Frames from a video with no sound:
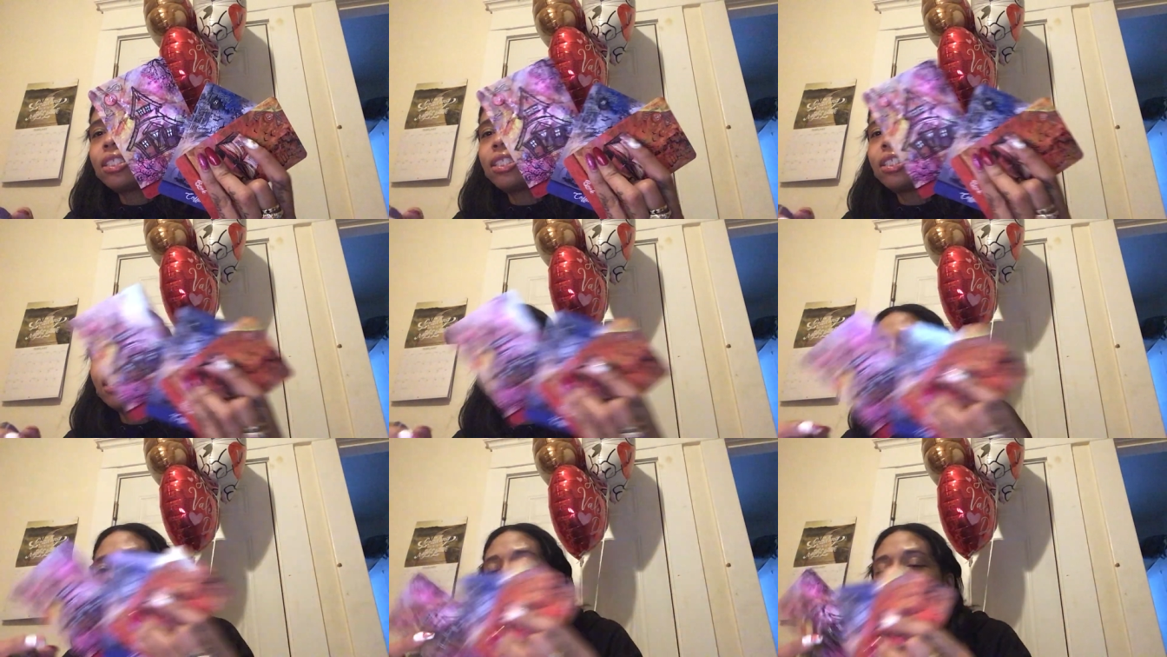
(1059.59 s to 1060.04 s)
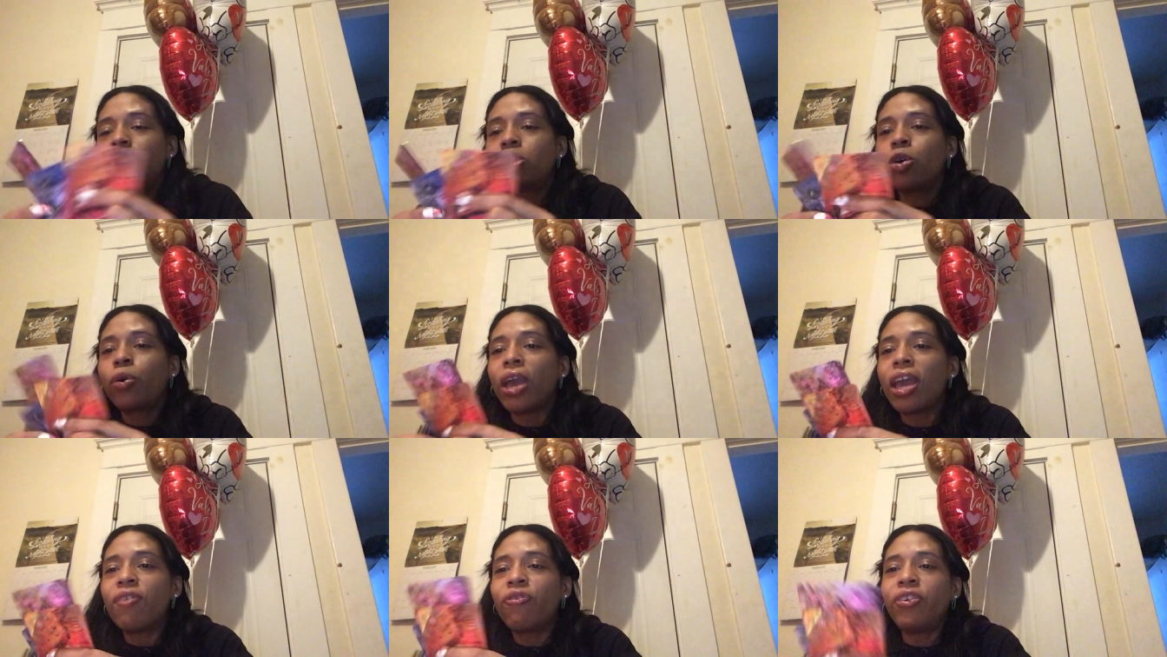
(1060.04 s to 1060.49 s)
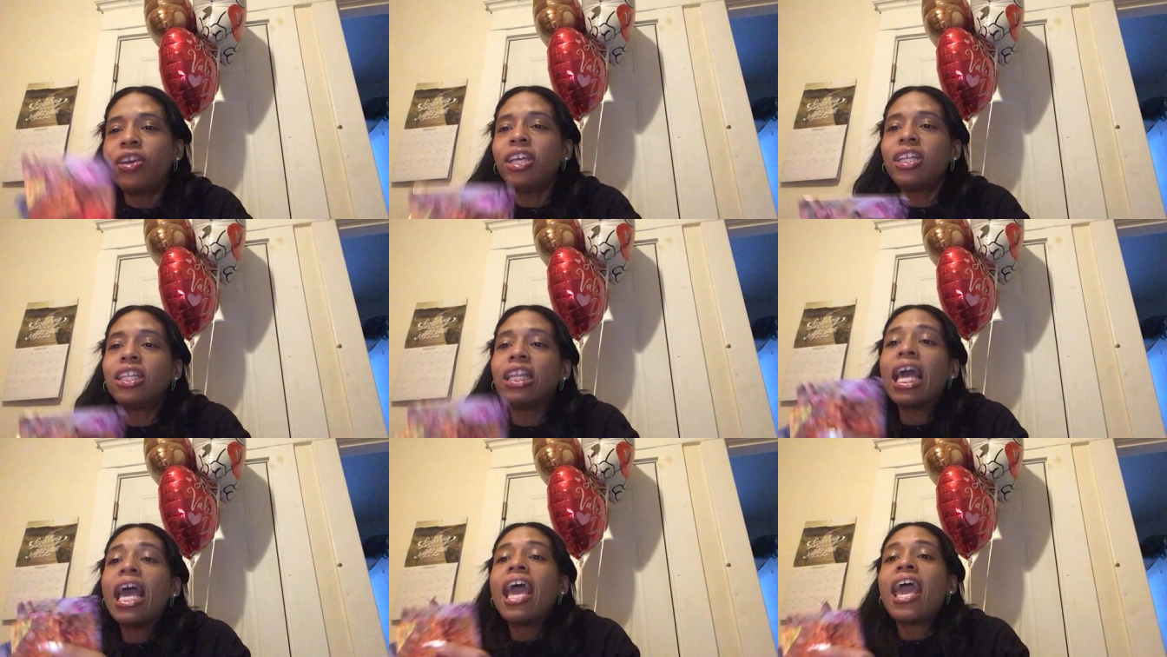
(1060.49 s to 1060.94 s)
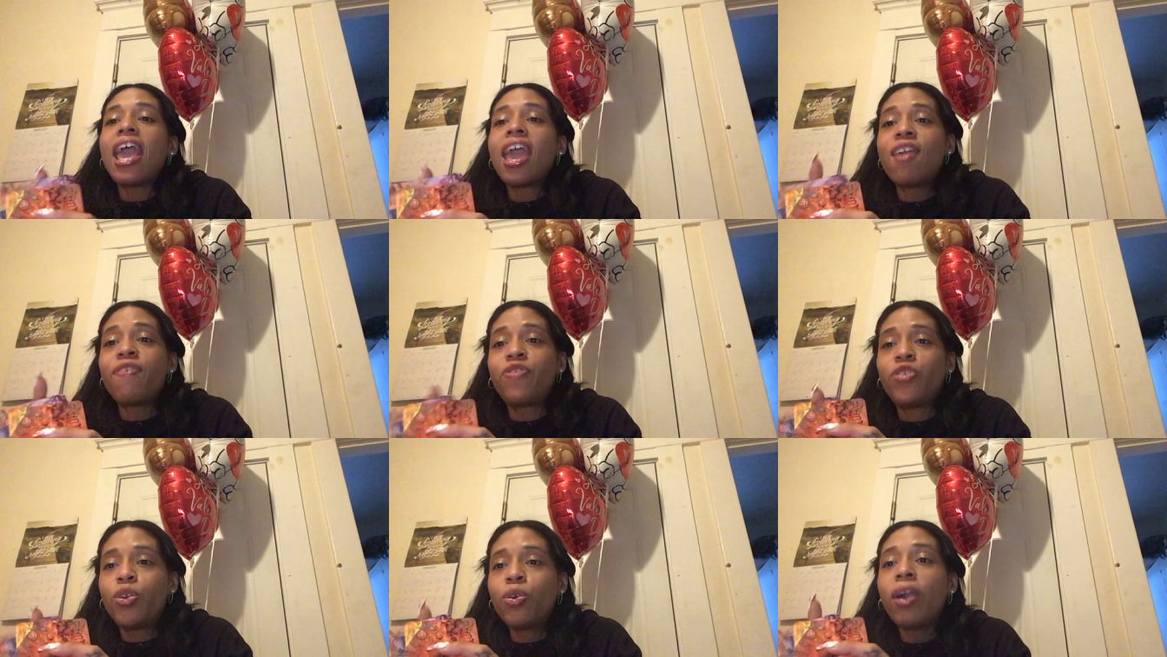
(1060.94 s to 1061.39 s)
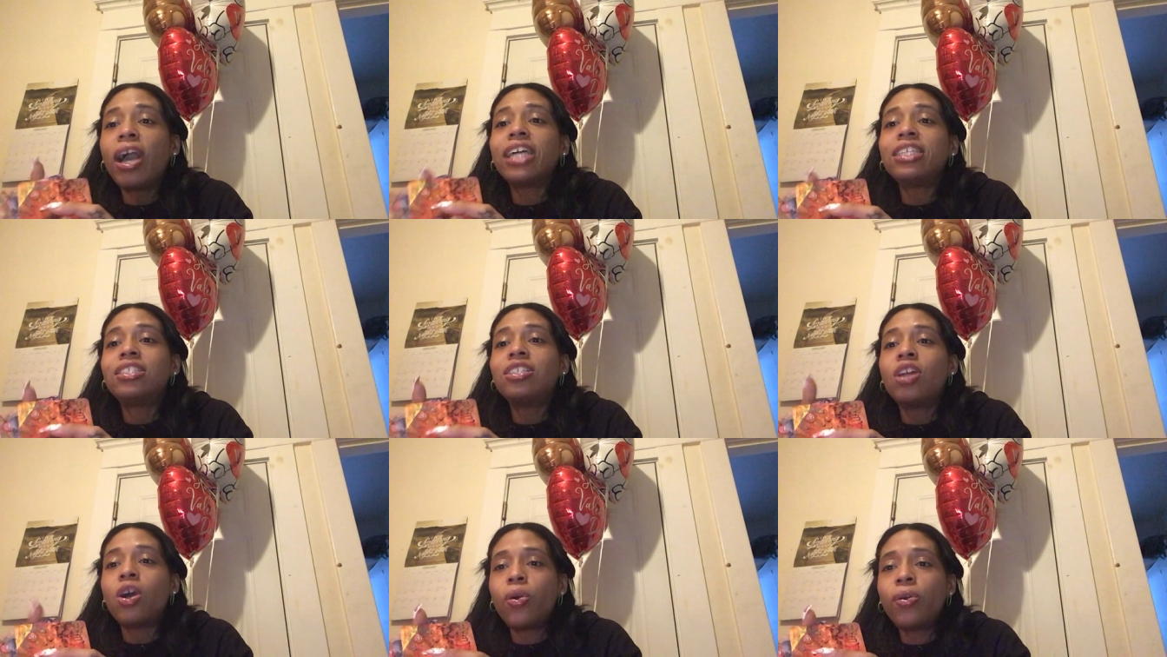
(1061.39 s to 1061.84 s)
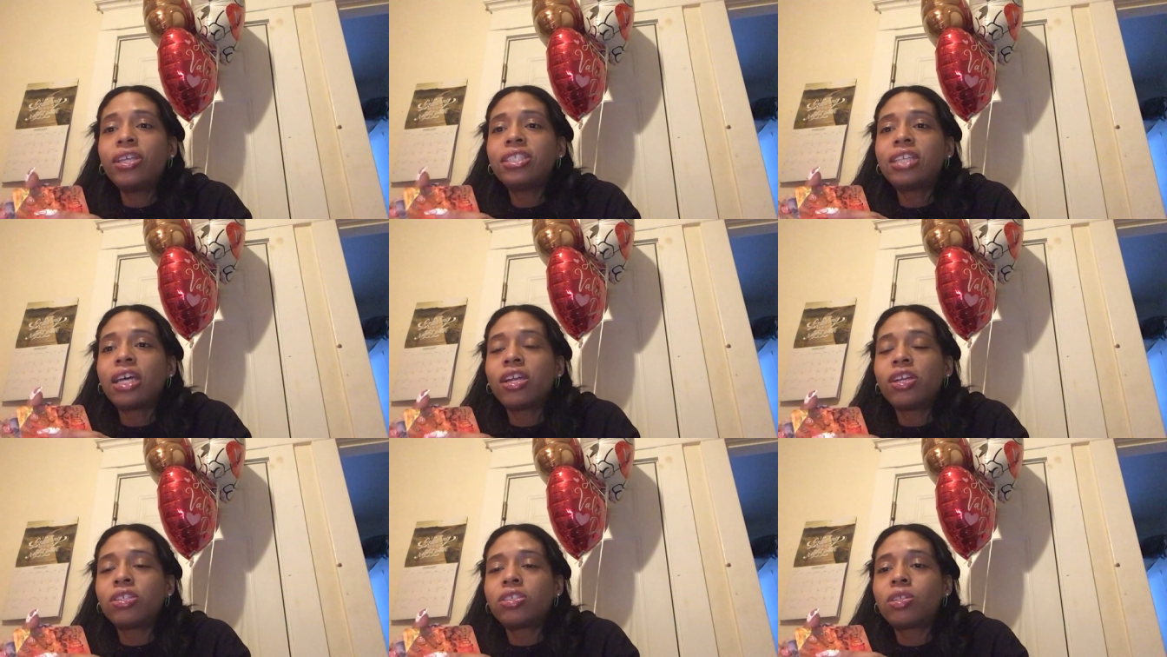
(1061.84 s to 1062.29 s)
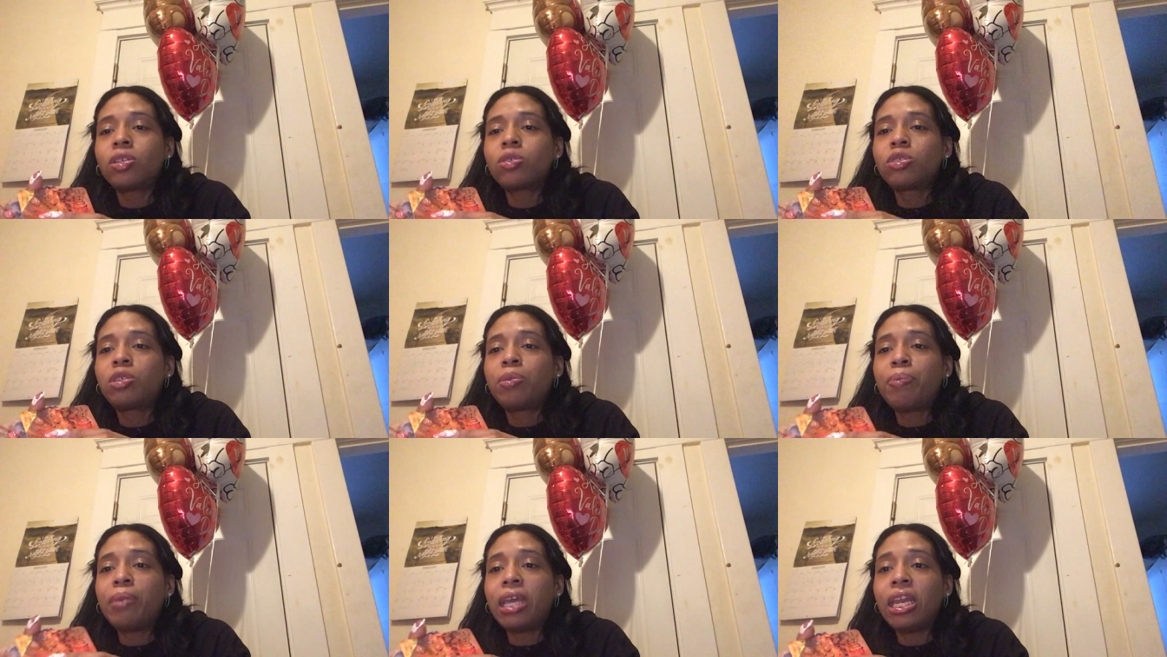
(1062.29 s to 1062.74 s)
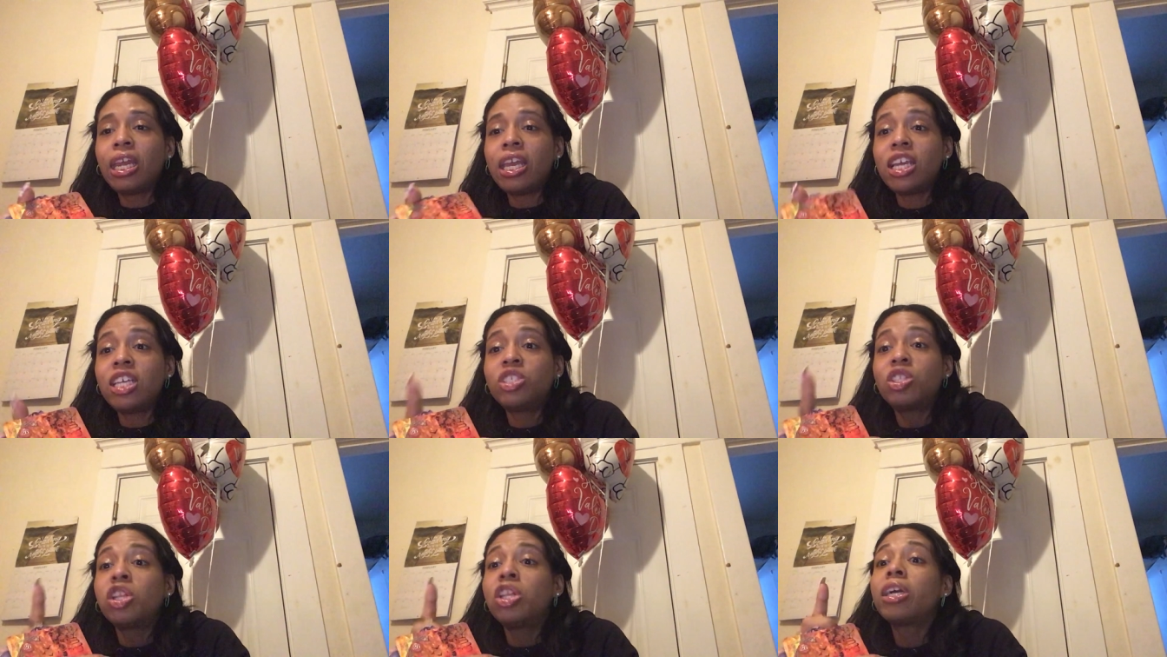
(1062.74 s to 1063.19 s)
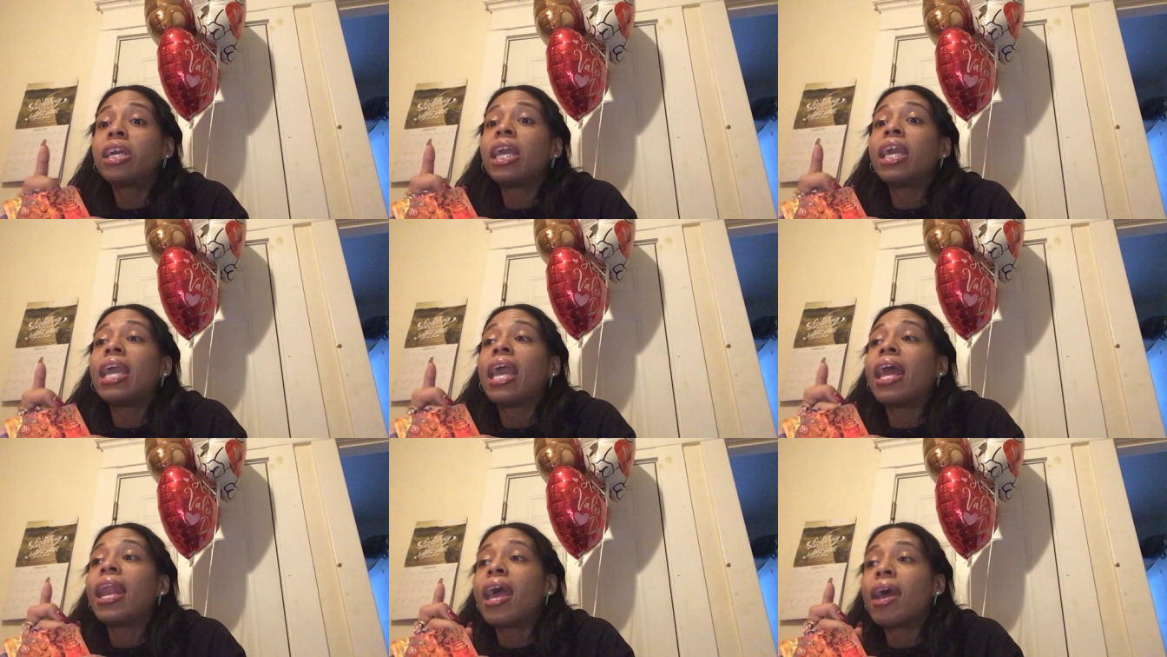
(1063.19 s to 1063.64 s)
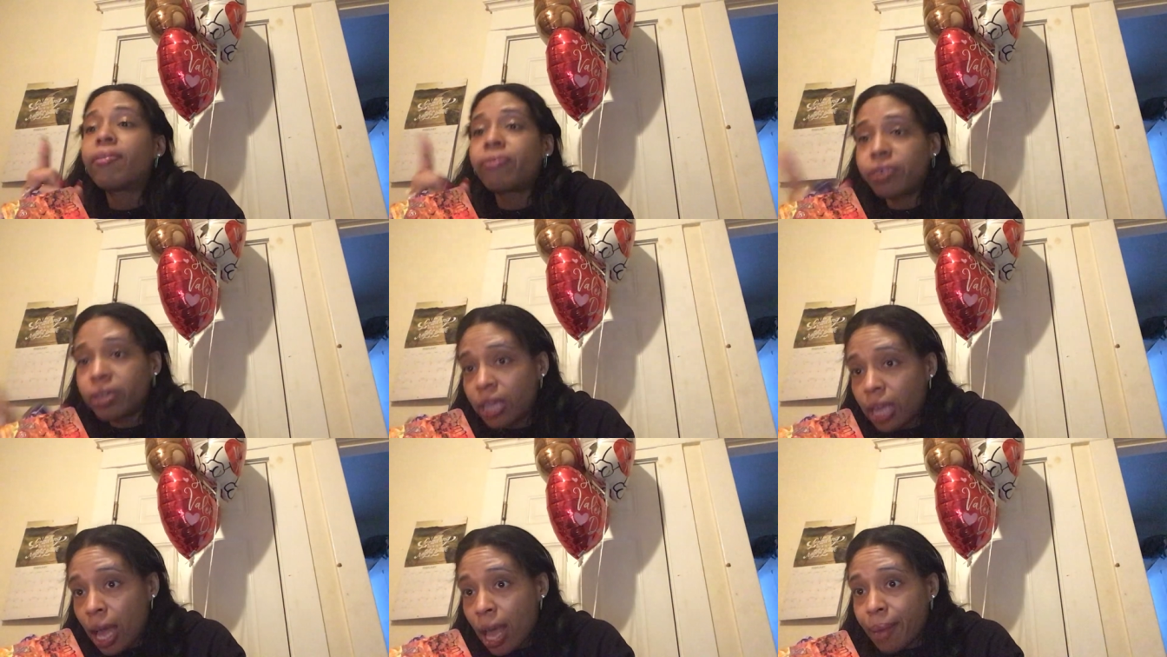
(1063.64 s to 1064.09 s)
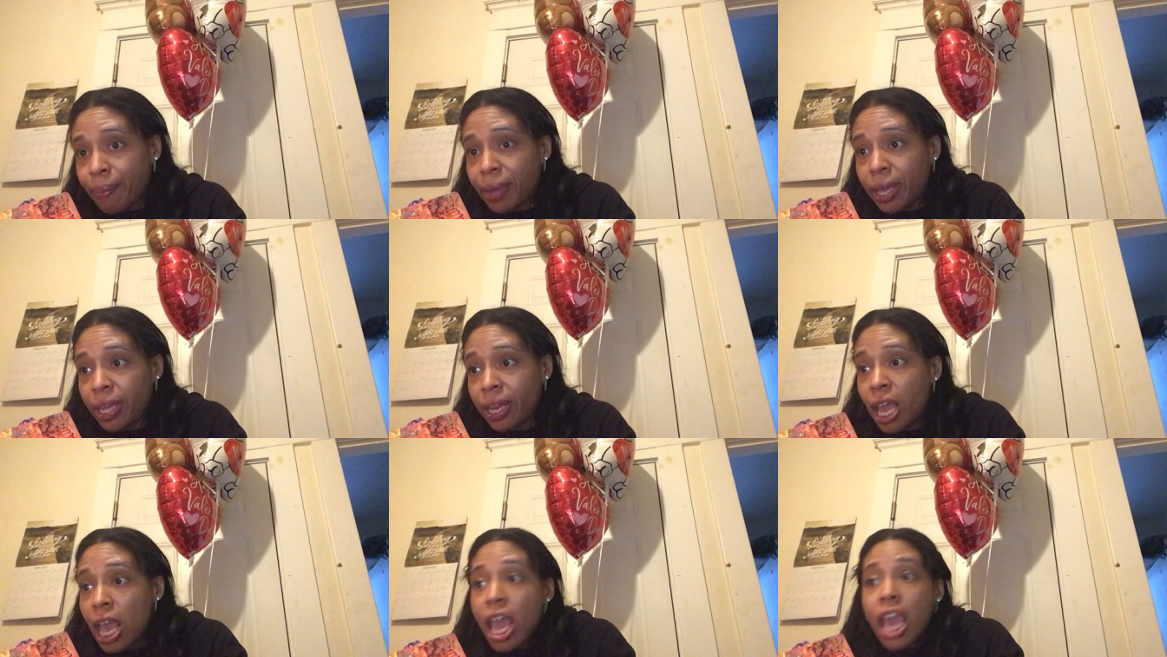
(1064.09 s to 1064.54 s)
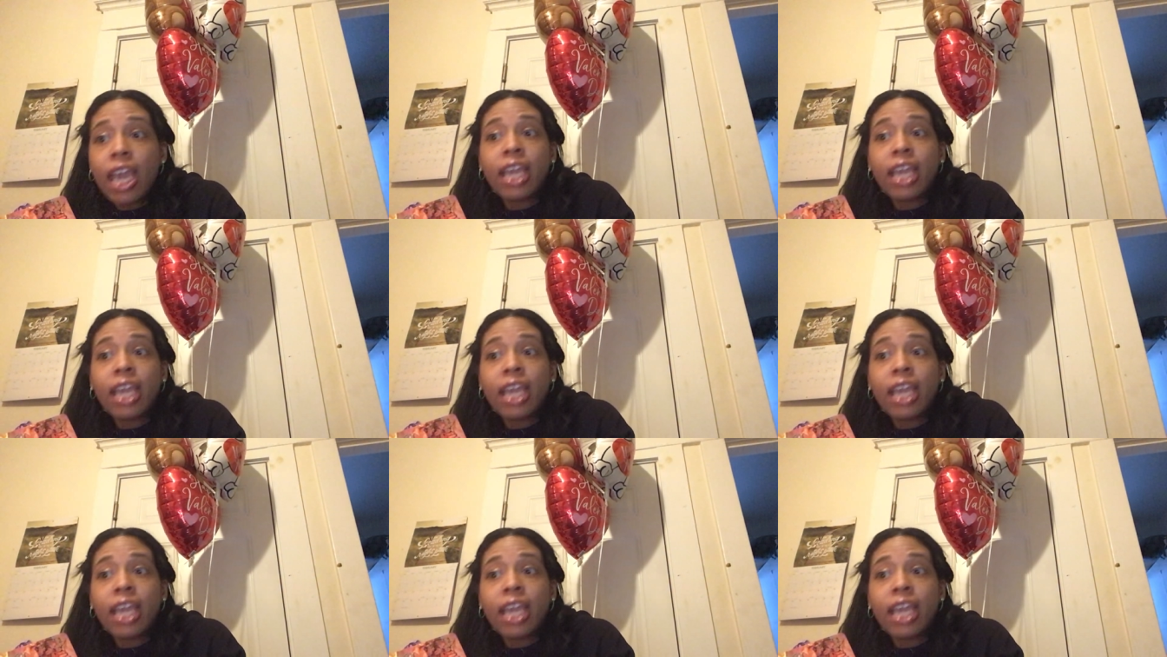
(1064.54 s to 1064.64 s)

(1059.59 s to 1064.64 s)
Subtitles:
studying. So if you guys know he's on your social media, he's looking at every comment.